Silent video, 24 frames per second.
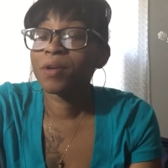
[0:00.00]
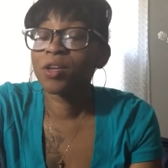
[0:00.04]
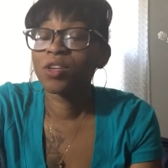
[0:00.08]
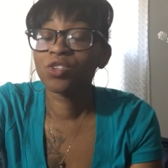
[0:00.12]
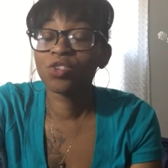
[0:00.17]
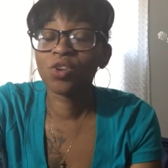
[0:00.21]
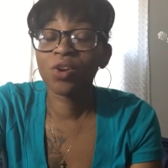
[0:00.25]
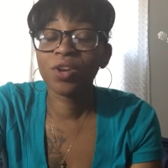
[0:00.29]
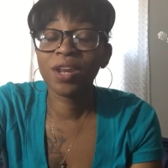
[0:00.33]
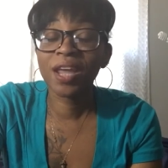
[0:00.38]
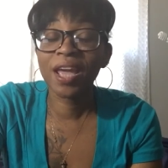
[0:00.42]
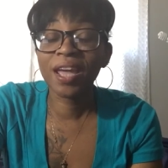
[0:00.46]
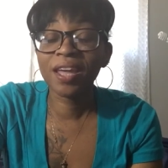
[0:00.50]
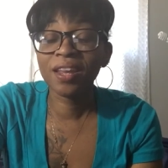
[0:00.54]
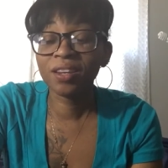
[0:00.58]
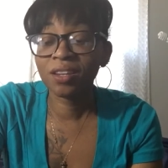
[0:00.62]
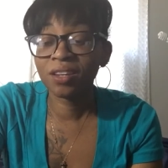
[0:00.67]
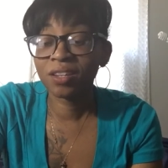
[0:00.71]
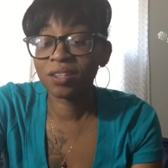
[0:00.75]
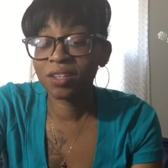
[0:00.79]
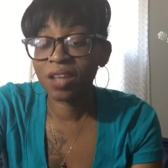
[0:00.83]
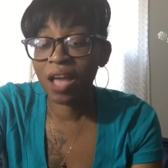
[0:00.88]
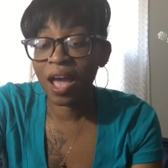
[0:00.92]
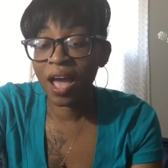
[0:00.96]
So
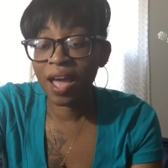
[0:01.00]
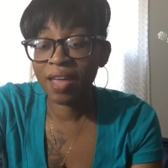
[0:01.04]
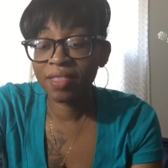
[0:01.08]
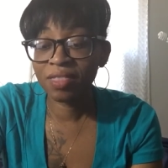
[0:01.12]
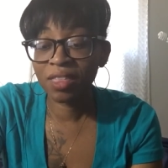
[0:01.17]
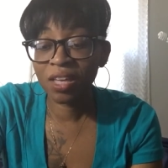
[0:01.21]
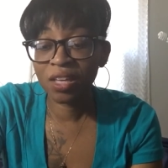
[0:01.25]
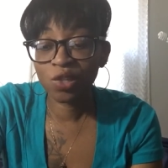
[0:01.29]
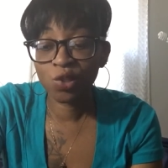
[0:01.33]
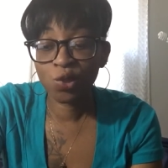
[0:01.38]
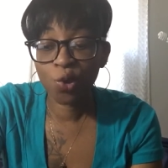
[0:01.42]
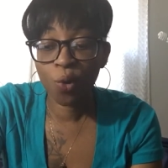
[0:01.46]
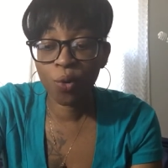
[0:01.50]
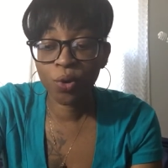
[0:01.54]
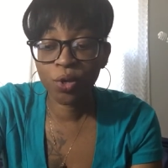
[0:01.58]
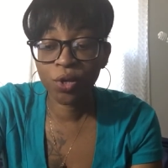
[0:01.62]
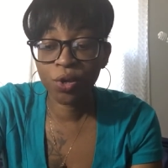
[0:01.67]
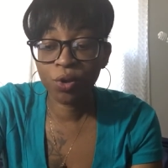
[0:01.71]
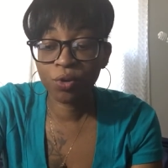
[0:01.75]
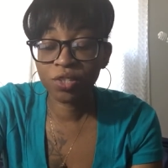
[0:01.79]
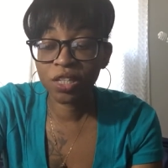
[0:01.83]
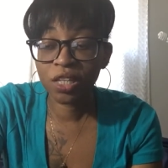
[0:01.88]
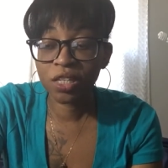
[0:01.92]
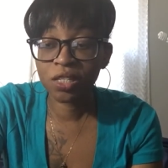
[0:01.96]
then I think
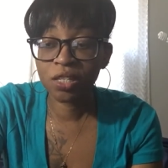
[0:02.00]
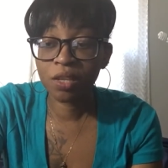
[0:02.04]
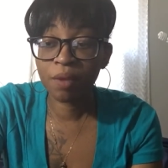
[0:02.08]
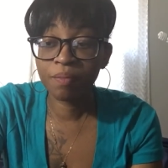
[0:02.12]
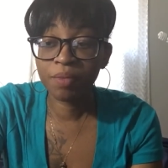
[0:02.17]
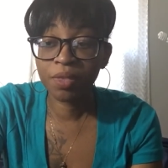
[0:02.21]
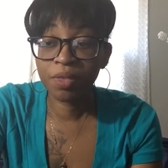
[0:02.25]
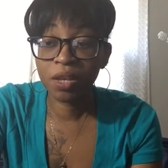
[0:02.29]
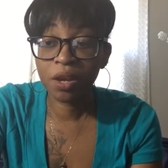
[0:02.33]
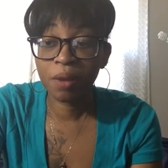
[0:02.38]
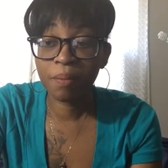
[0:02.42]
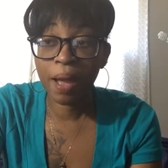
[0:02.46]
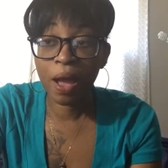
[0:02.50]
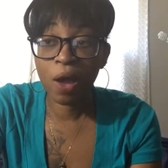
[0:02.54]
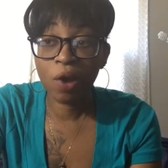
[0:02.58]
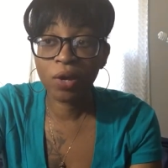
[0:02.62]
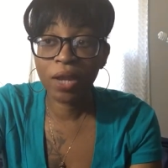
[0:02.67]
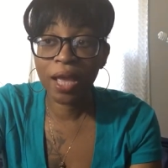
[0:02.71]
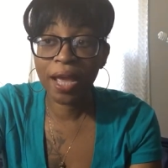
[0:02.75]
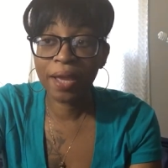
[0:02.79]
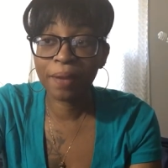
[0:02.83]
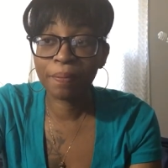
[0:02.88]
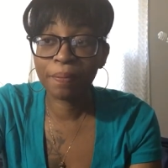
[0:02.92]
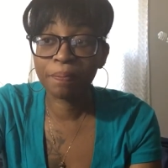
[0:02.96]
Tokyo said something about
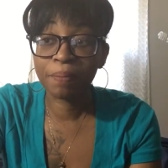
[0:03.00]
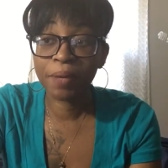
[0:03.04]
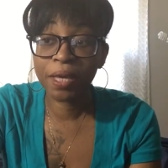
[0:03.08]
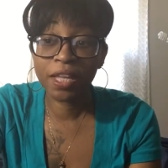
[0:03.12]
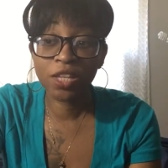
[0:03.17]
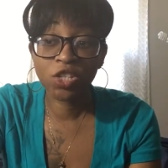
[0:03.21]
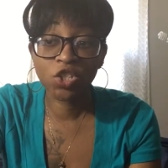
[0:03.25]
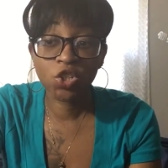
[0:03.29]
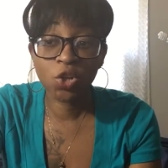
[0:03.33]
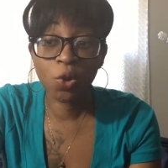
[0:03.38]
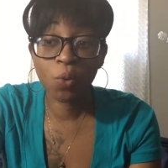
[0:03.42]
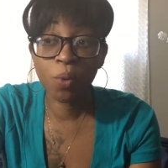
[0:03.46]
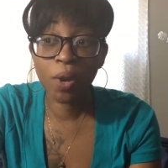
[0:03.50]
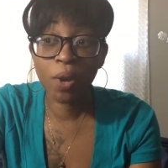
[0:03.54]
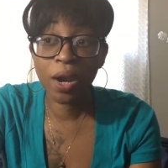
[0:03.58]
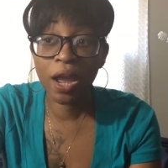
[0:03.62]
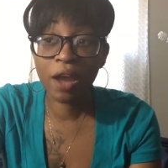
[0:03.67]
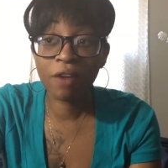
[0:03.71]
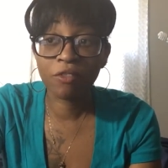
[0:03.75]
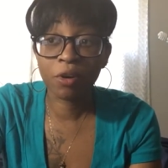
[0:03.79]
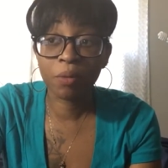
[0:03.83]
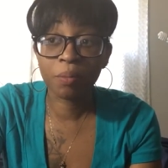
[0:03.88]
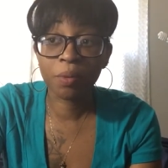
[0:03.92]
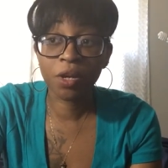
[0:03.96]
like bitch or
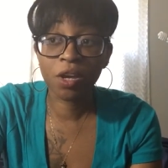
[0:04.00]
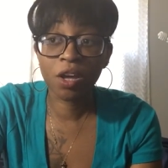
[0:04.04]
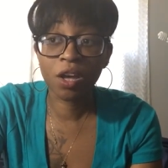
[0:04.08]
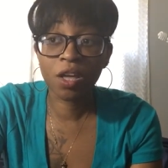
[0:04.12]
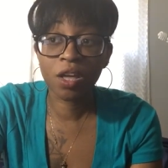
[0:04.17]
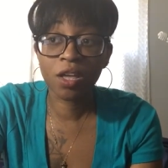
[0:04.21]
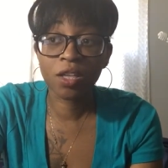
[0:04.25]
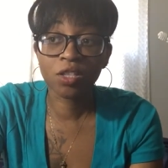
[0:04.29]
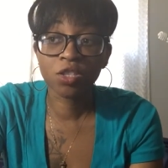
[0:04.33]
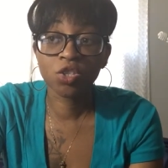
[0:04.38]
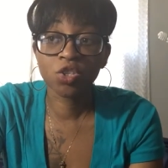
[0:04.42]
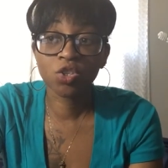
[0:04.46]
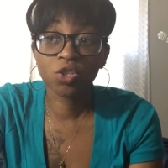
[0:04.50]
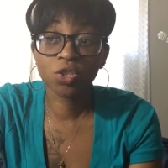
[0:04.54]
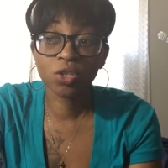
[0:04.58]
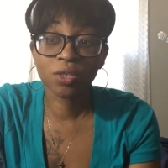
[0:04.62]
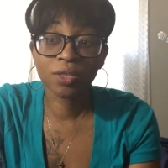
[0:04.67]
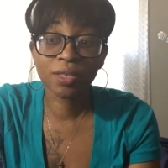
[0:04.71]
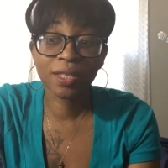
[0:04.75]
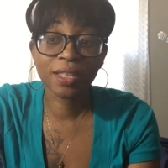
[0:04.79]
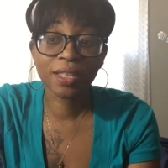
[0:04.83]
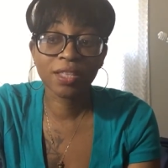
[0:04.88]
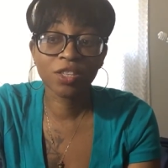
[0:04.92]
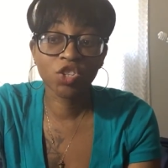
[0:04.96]
whatever, because
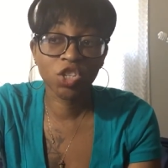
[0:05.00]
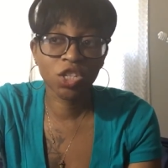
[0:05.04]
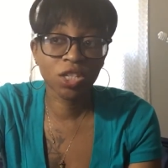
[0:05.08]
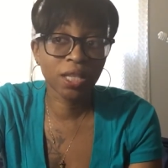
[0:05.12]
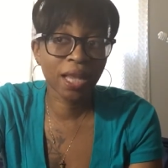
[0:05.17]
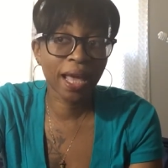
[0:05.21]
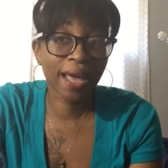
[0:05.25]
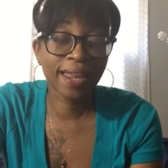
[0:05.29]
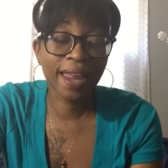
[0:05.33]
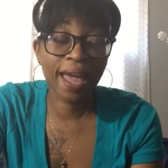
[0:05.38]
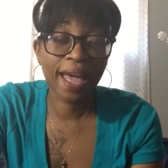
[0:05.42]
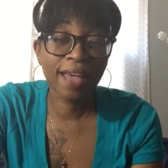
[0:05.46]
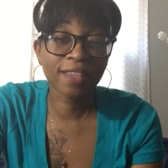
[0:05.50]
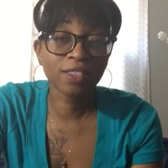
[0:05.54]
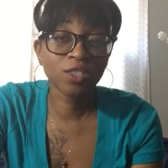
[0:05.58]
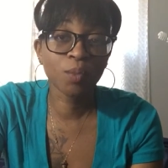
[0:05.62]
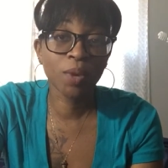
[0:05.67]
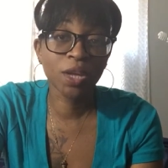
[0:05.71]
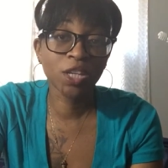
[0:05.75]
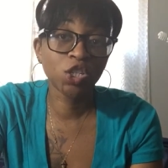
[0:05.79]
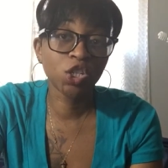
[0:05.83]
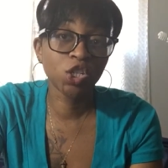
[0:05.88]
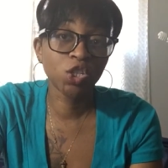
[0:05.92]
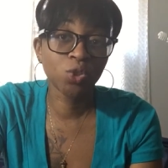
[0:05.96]
she's like, that's the
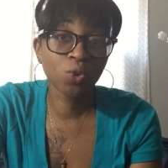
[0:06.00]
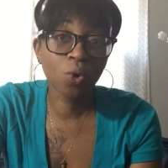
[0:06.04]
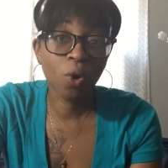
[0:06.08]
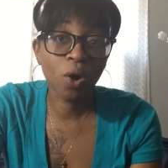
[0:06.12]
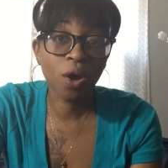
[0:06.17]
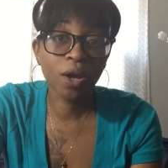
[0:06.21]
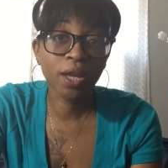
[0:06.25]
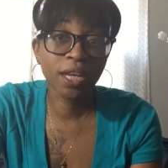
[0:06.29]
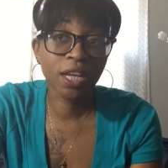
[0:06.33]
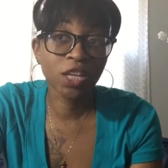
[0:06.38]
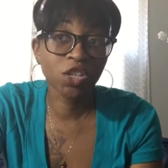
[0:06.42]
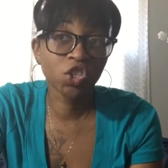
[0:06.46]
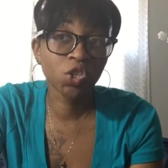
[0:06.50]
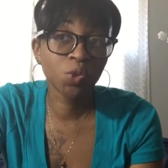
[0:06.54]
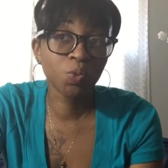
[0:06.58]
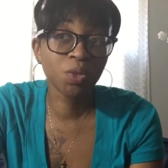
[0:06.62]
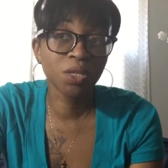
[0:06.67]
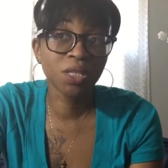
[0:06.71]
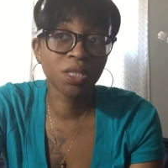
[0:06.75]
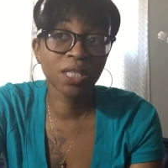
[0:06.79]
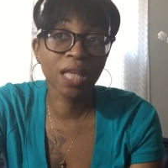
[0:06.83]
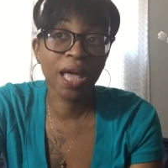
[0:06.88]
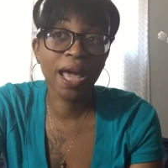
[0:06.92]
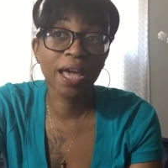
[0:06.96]
way she talk. And then she
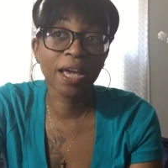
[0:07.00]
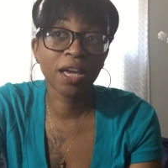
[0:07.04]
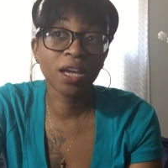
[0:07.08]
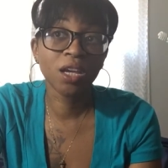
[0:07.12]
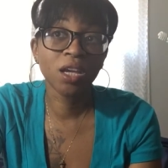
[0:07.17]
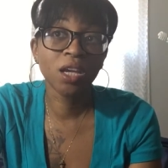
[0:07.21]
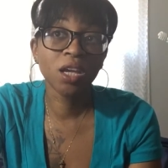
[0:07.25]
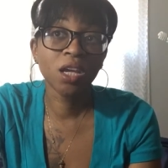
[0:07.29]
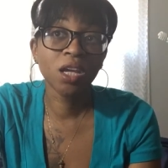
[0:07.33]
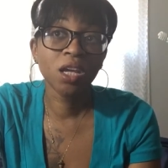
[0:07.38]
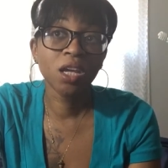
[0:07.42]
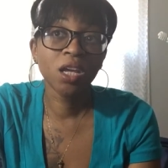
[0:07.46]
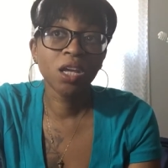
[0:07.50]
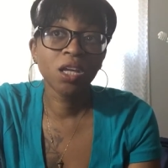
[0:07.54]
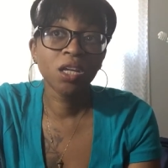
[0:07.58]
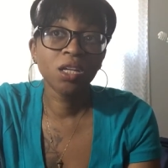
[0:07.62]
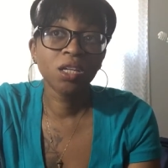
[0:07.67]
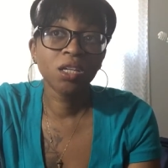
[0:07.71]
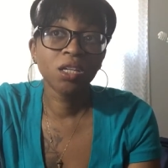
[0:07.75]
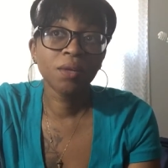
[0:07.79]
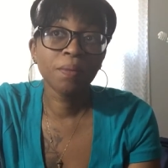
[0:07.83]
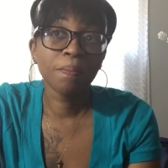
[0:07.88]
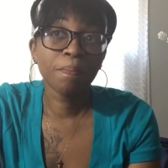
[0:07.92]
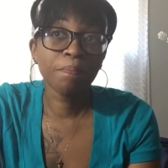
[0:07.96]
was like,
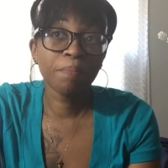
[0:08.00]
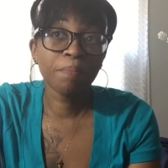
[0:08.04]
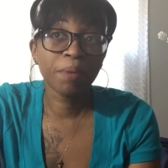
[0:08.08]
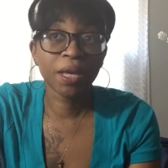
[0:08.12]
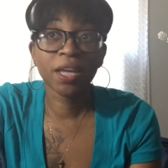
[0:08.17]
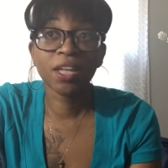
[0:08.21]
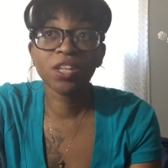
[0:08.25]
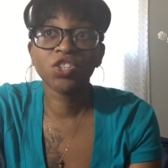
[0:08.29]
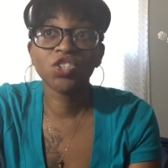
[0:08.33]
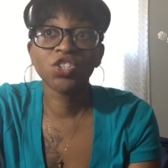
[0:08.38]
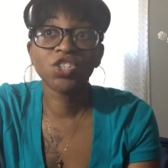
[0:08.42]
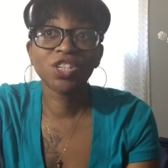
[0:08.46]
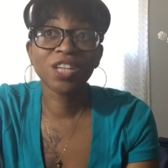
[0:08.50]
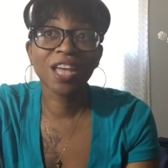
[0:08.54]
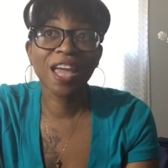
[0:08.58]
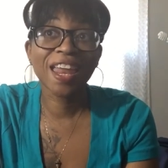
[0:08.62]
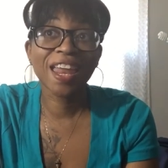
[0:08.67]
bitch.